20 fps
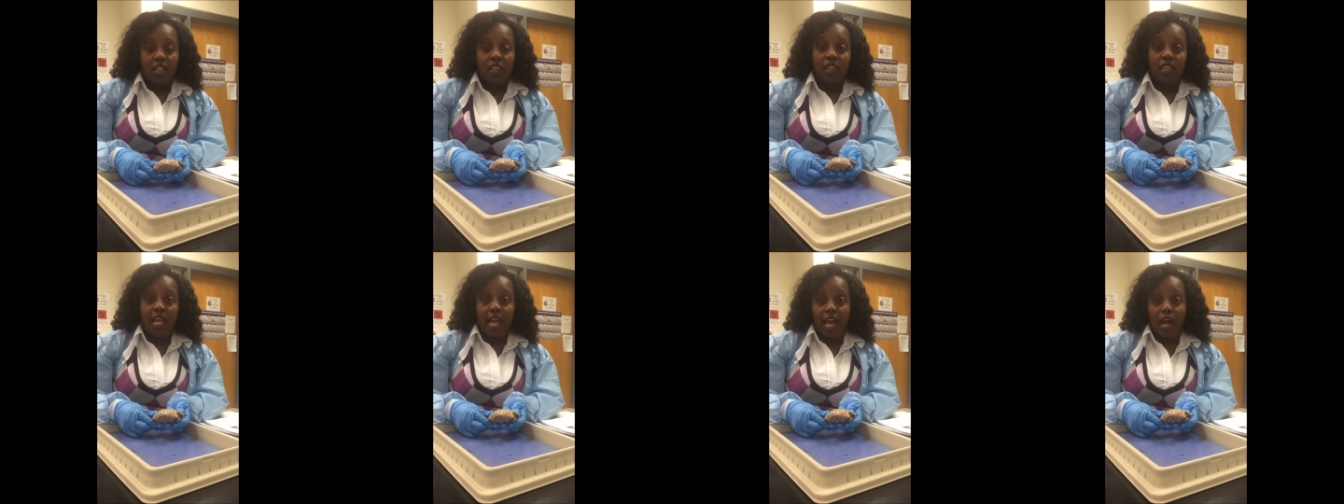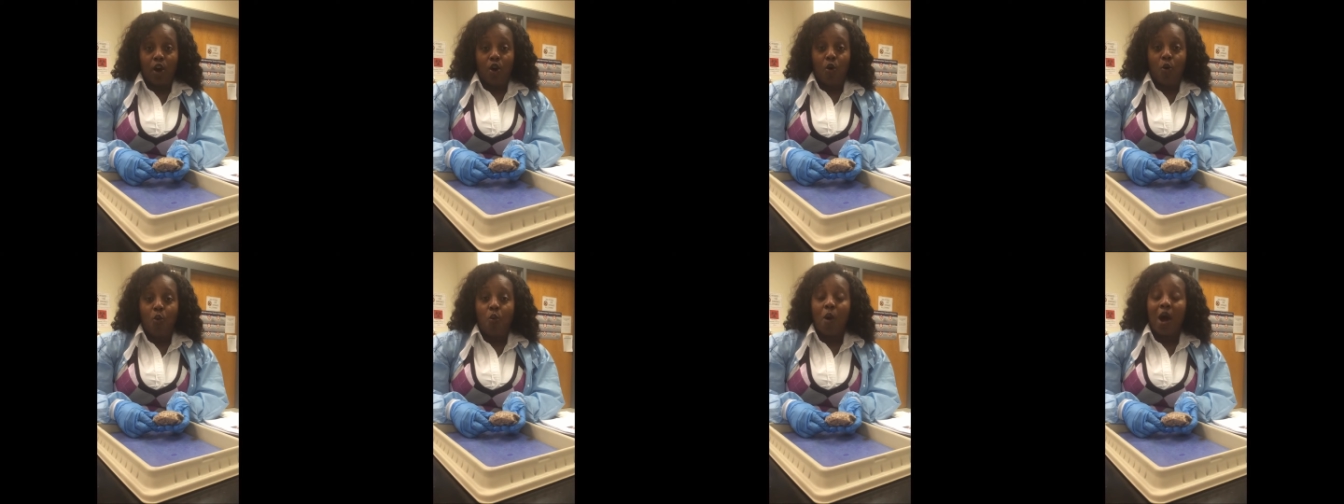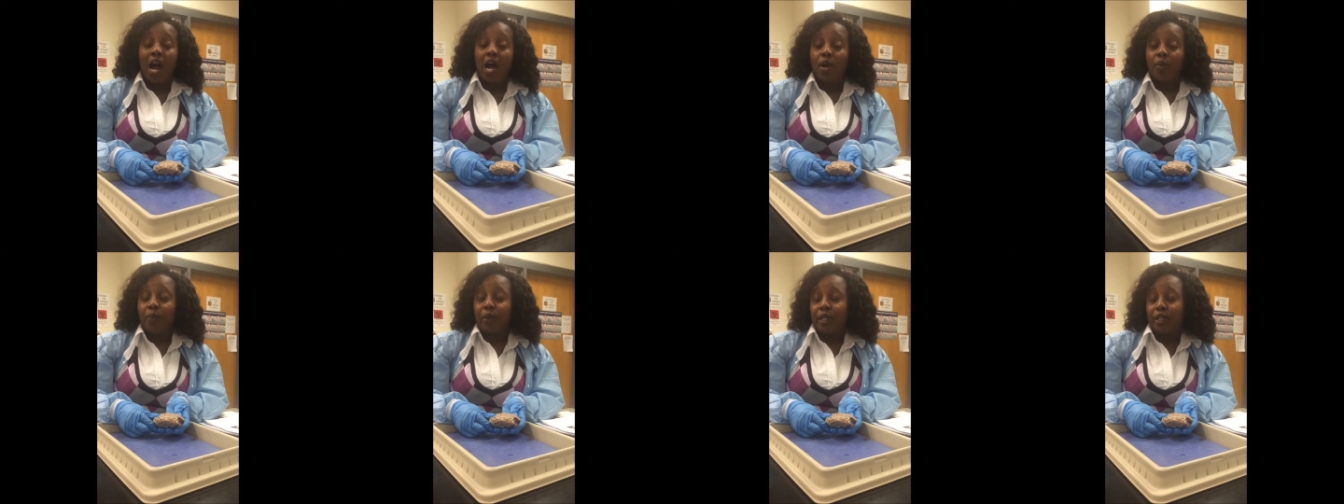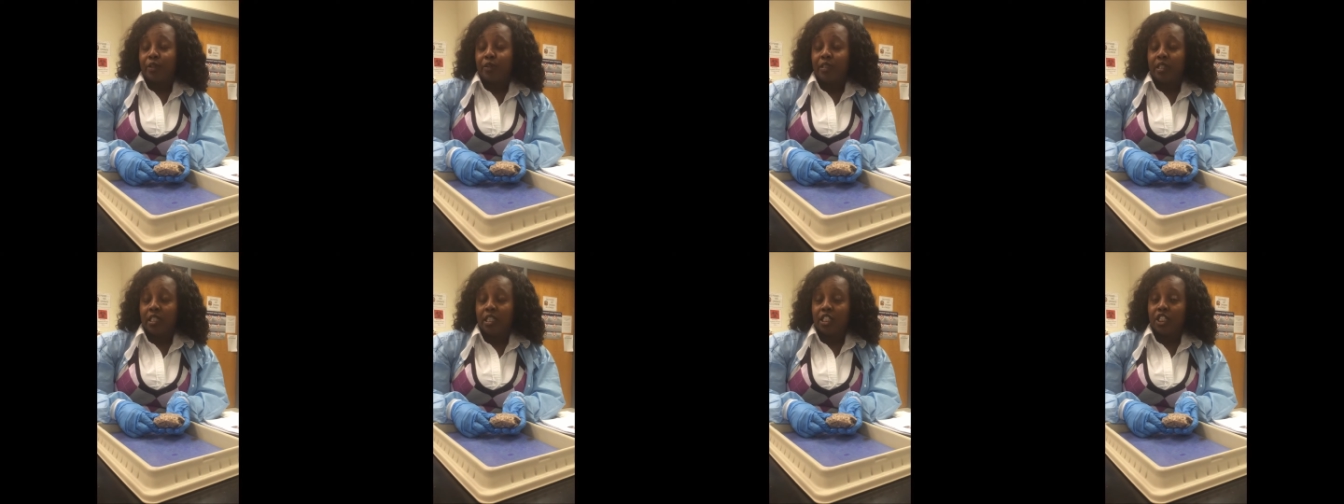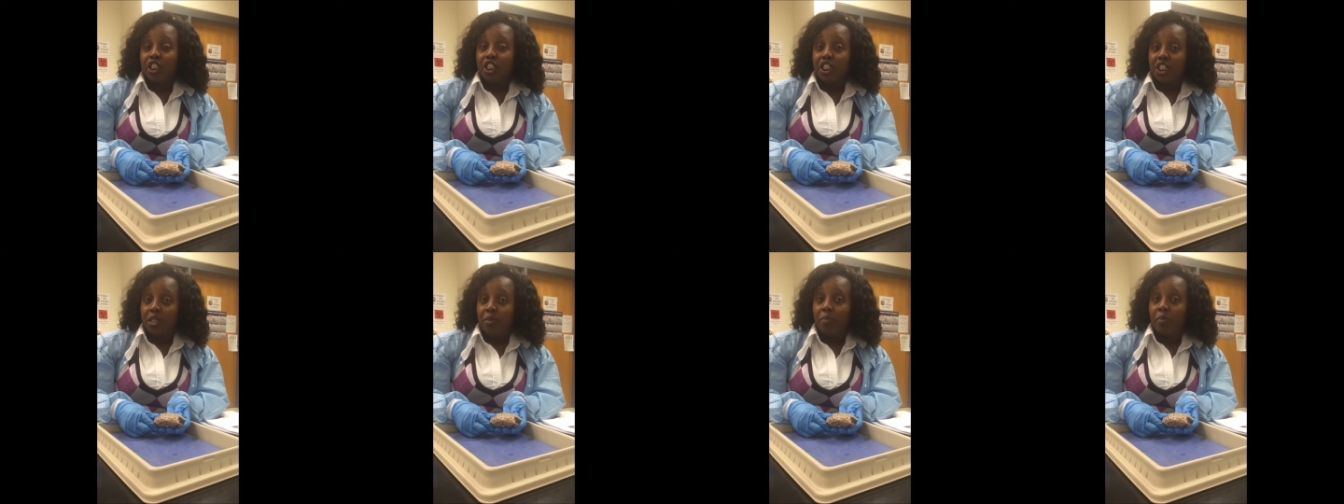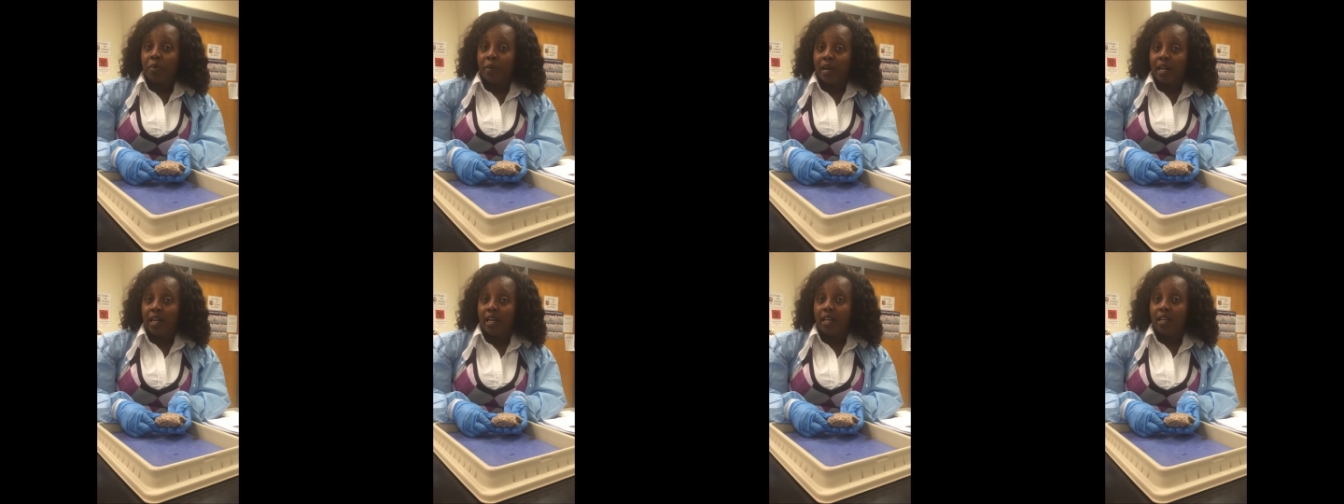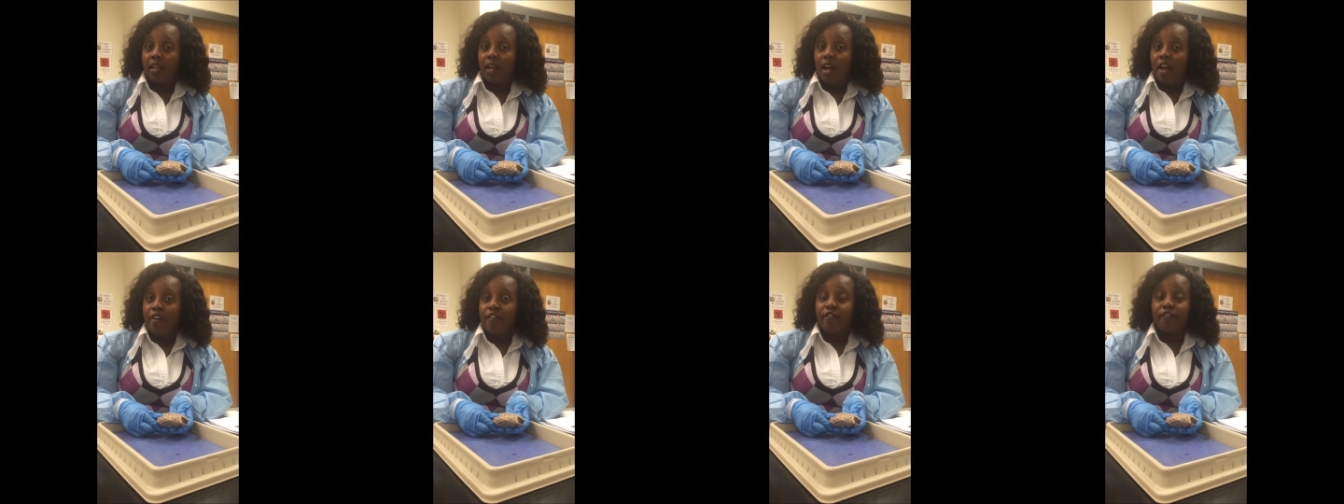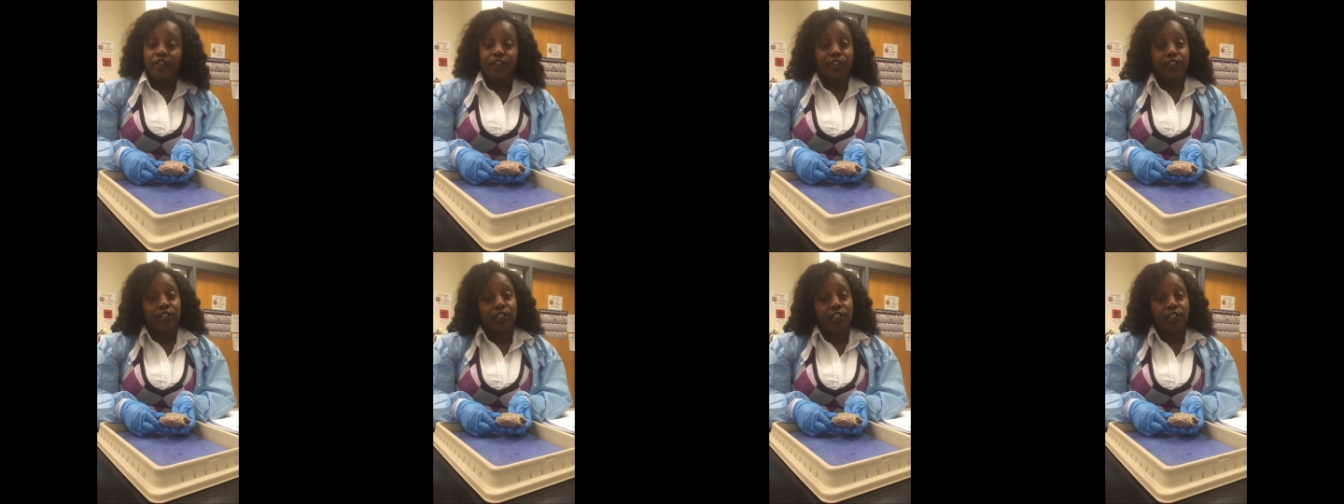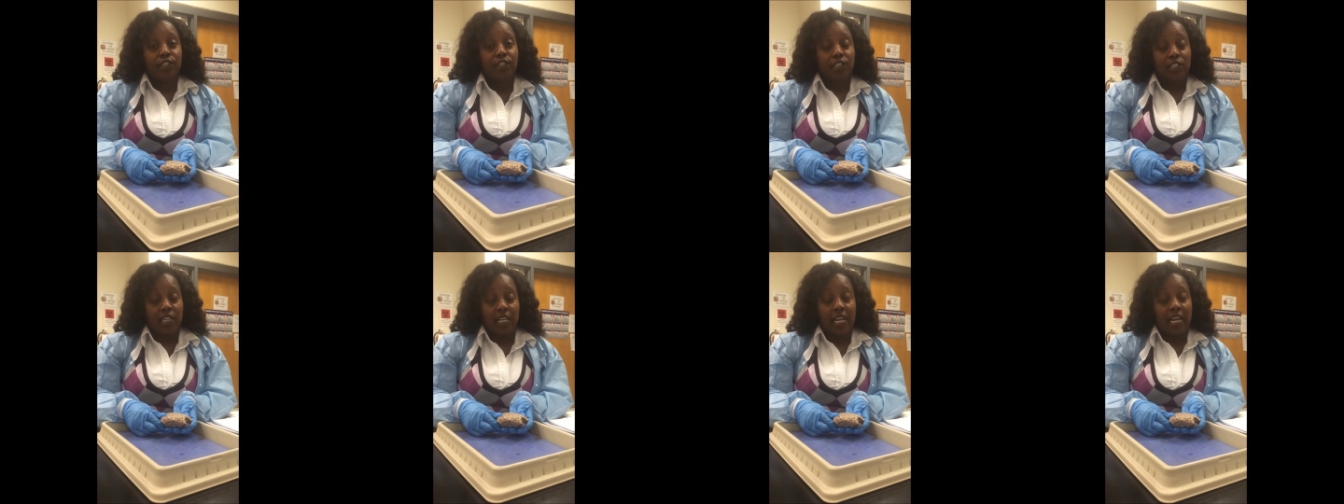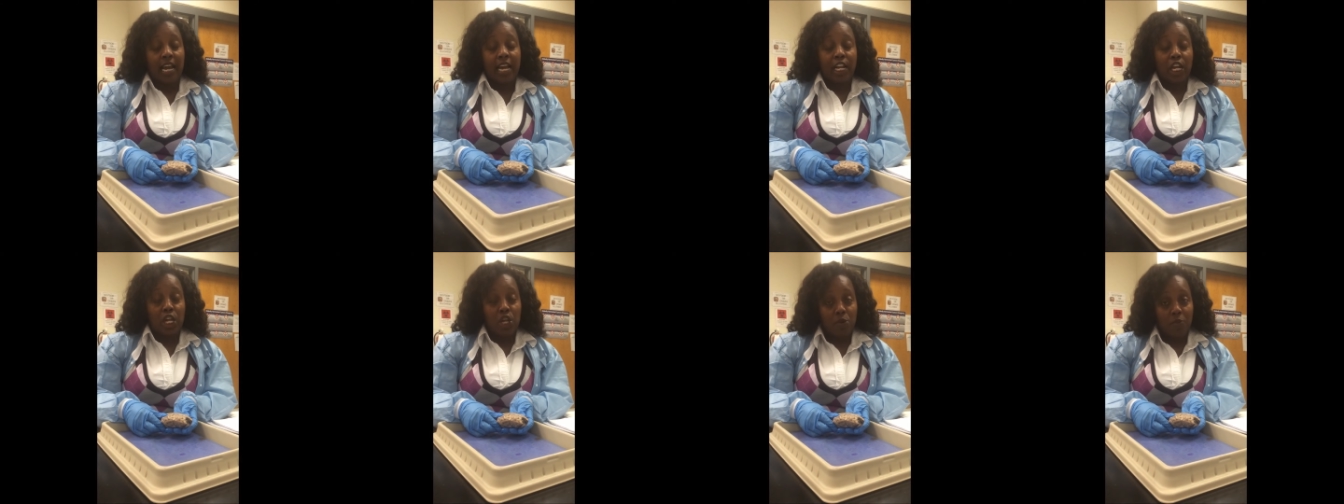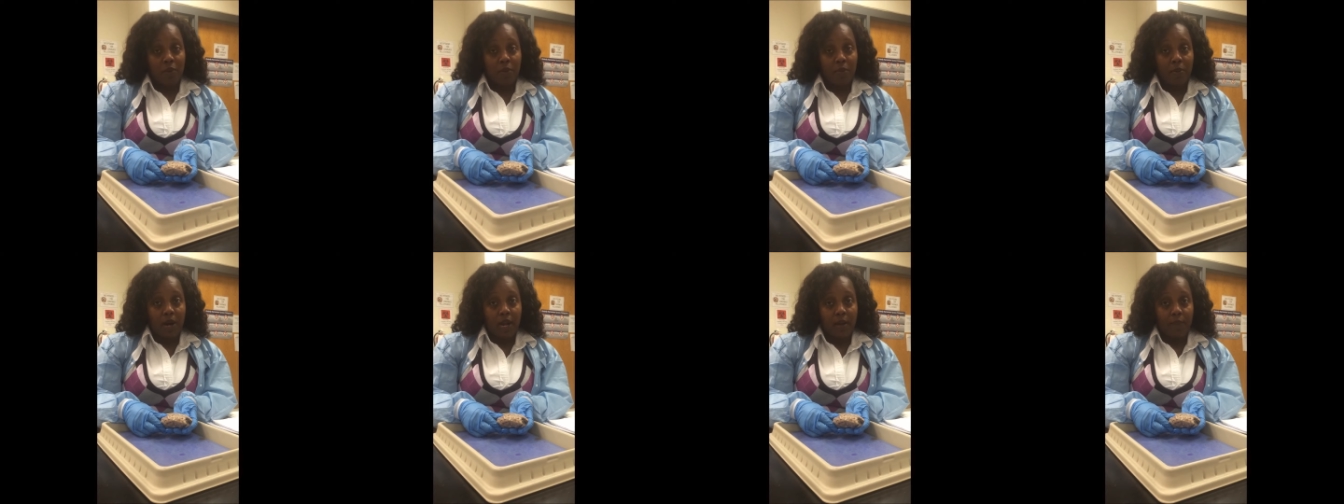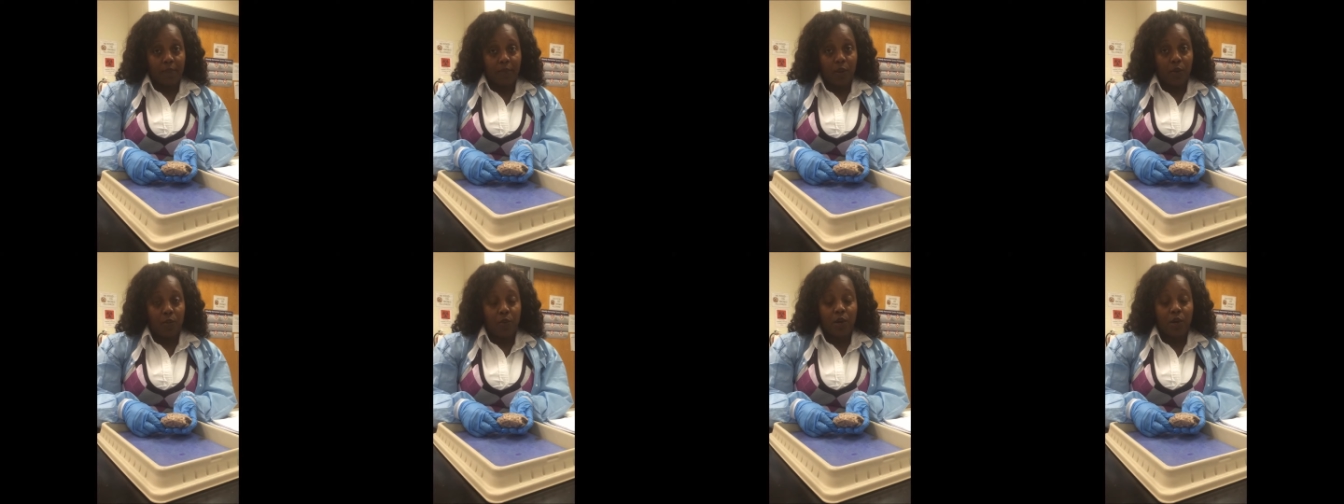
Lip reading: Now, why are we using a sheep brain versus looking at a human brain?